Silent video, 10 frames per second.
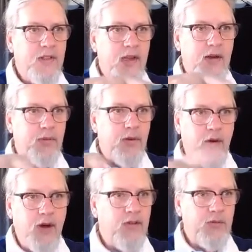and then a
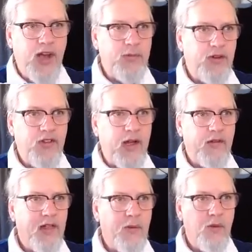program from chapter
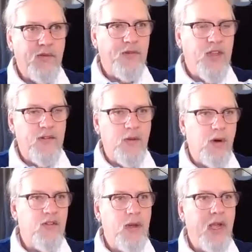6, and then one from 7 and
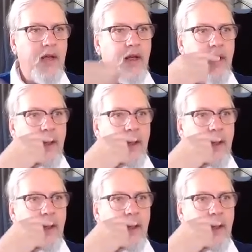one from 8.